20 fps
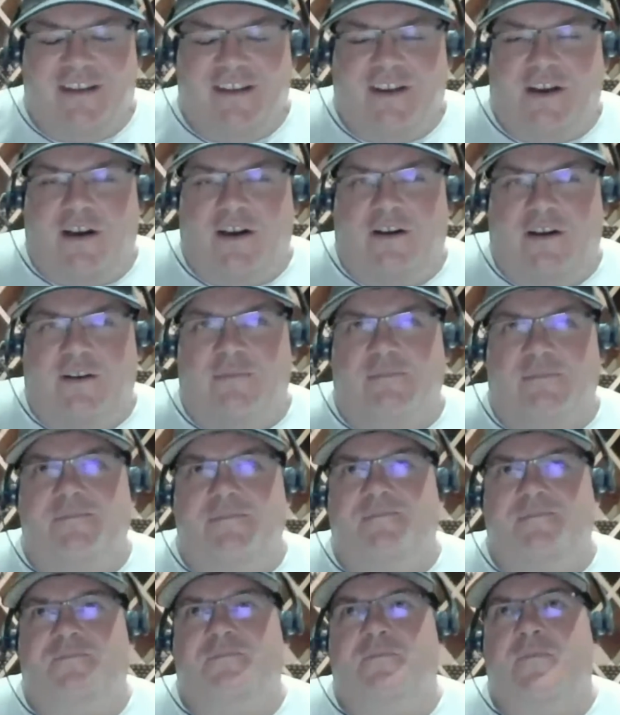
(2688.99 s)
um,
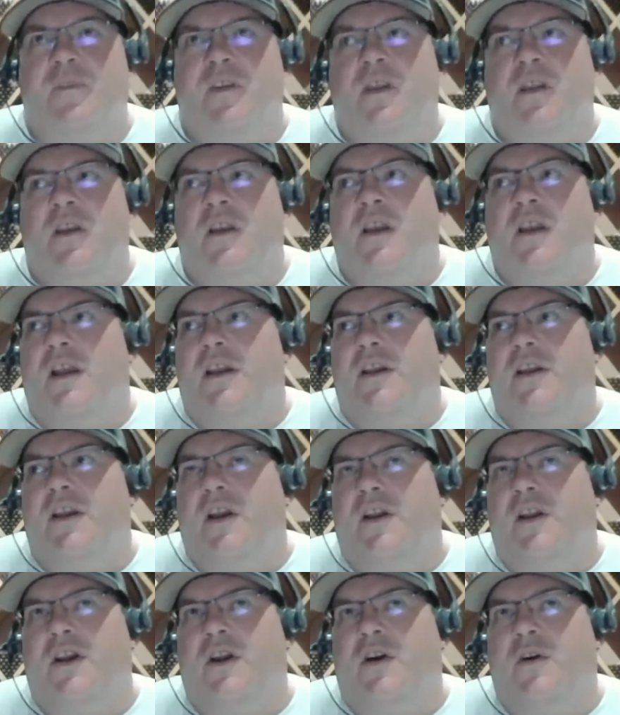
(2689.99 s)

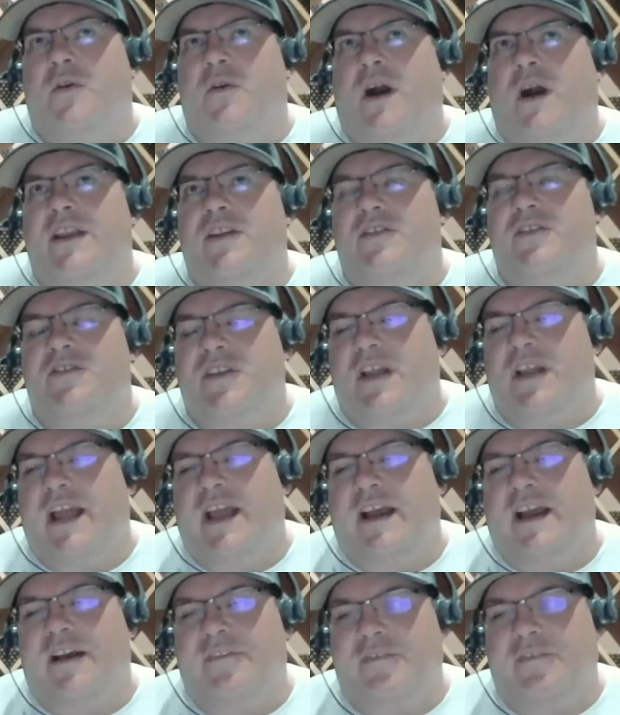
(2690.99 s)
you know, I used to
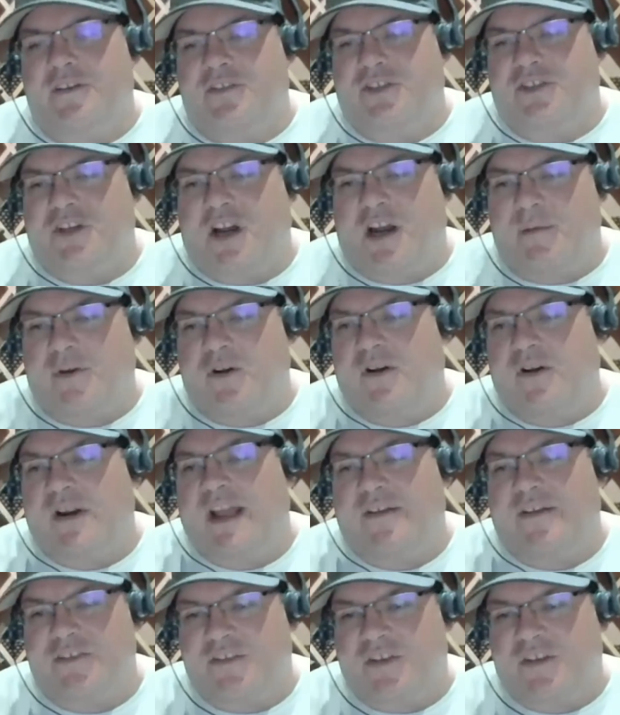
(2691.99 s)
have a shop called Have
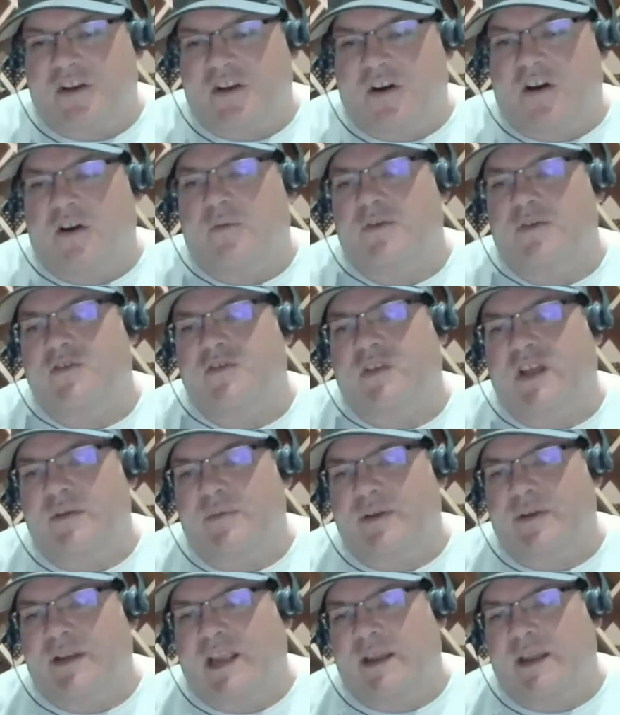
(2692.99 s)
a Cigar, which later
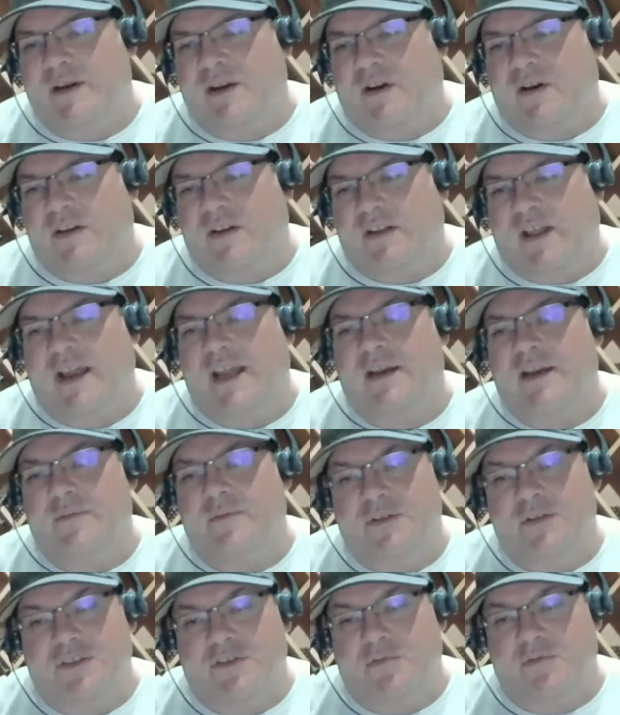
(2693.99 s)
became an online,
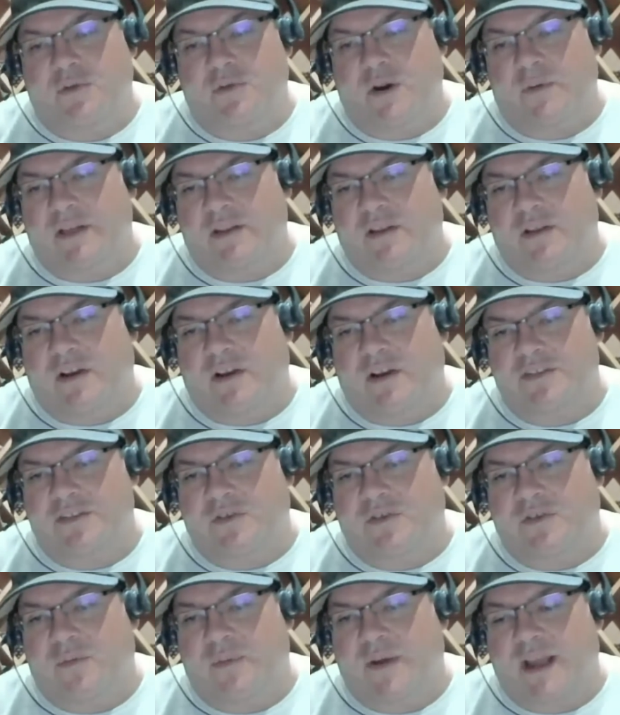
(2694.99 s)
which is where we launched
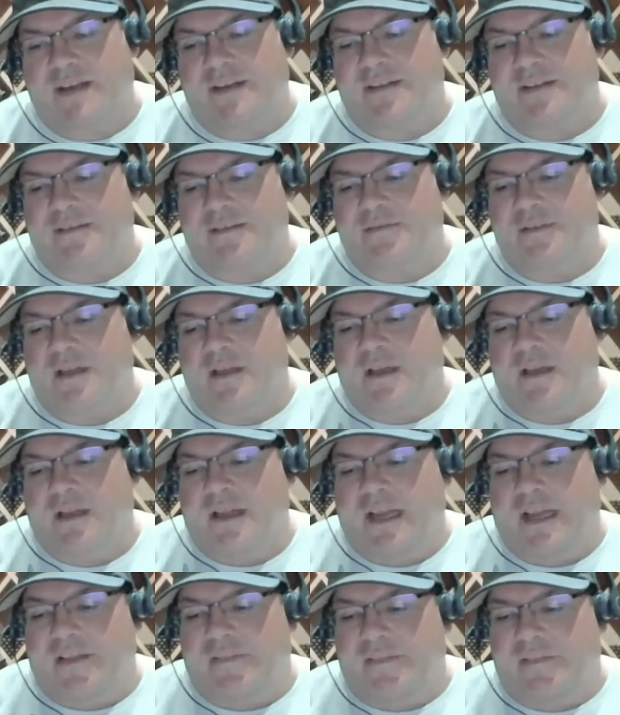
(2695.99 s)
Cro-Magnon.
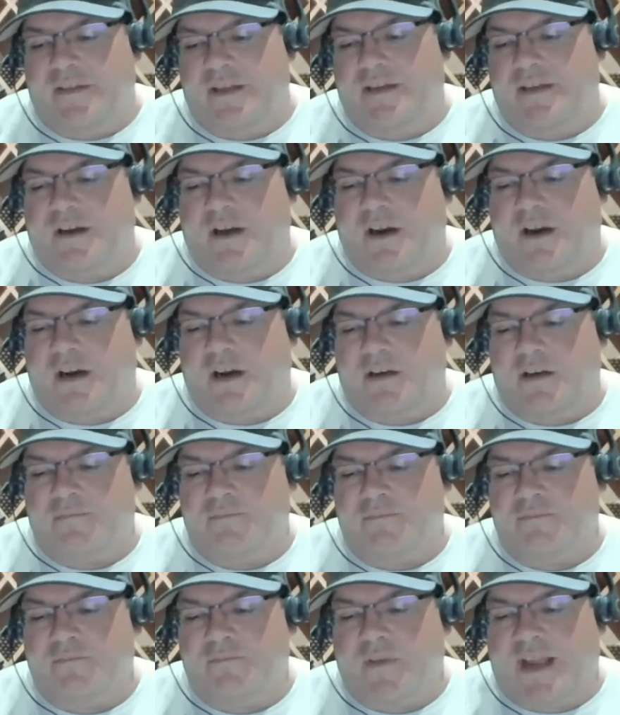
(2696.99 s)
And then
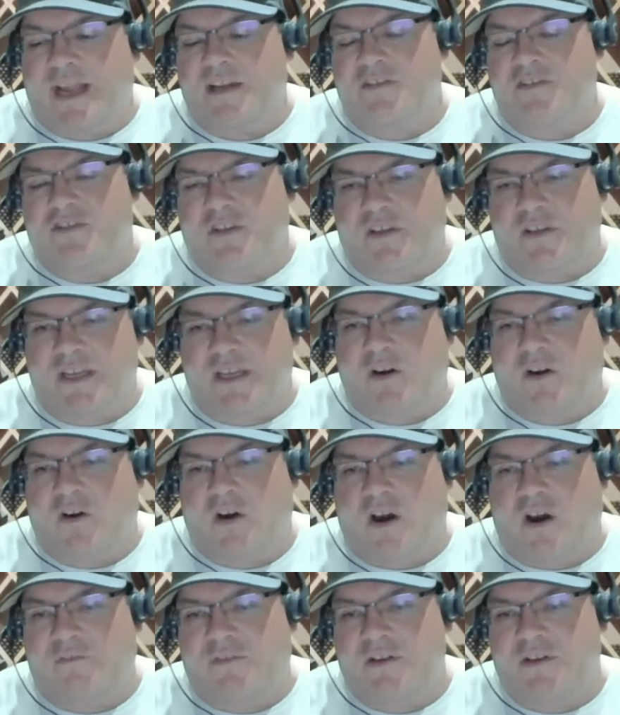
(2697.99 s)
um, Angela in our
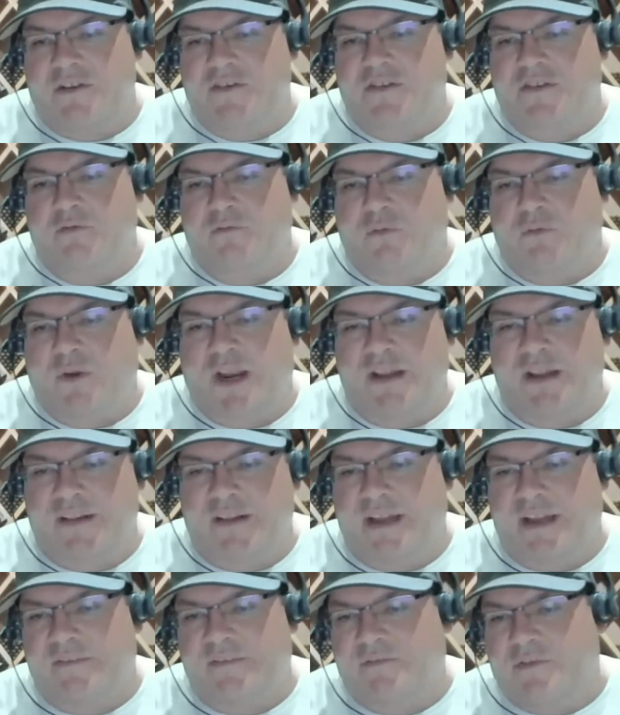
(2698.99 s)
office ran
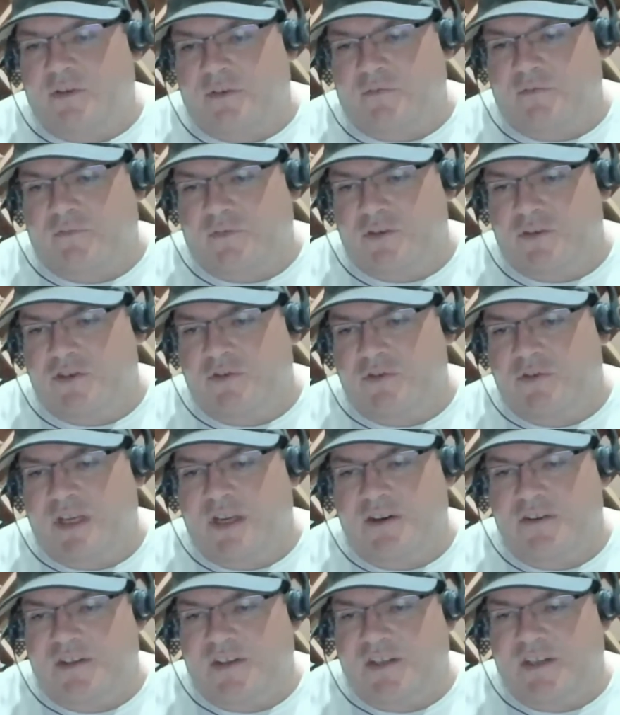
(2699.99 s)
that for for two
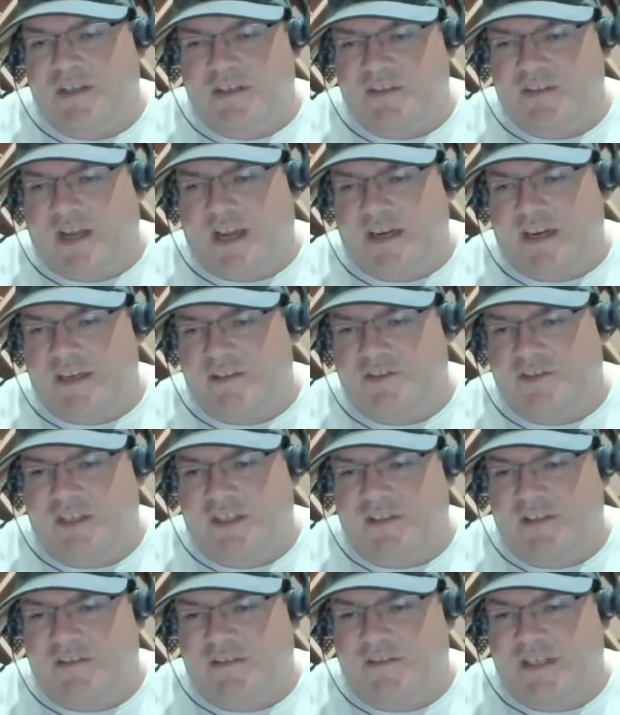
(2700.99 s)
years, and then decided
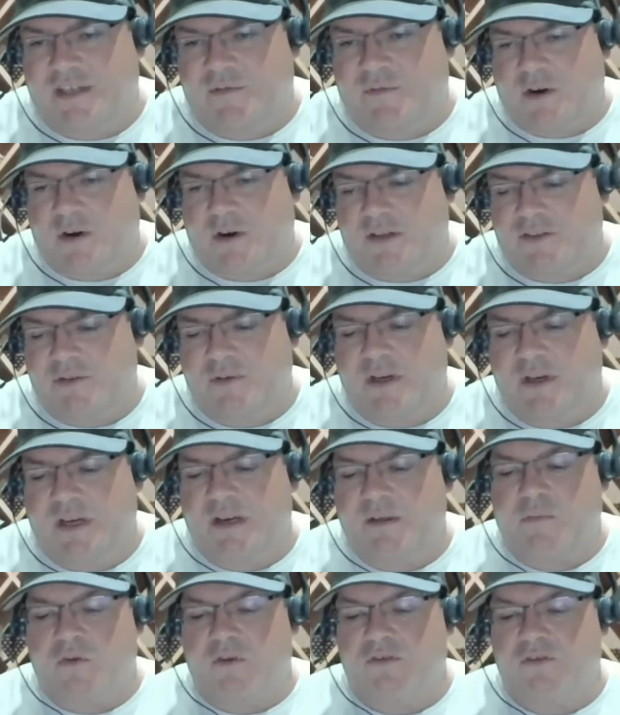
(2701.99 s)
she didn't do it
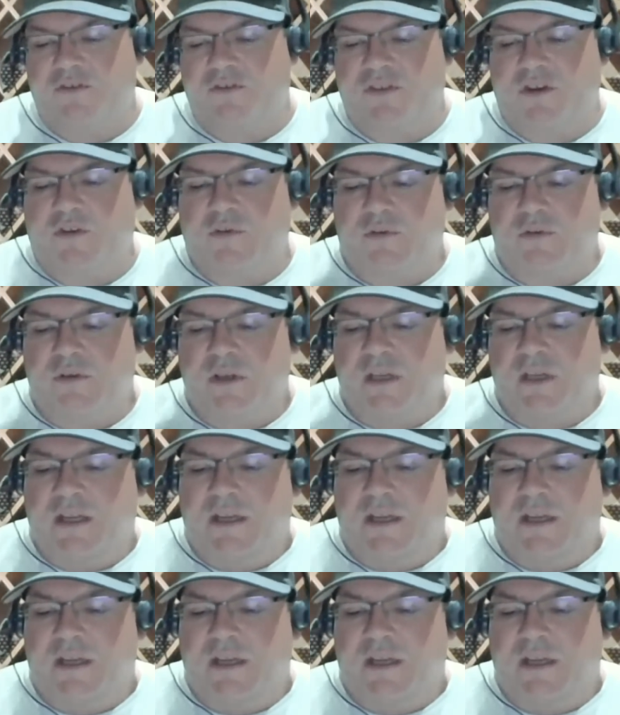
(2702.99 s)
anymore. So.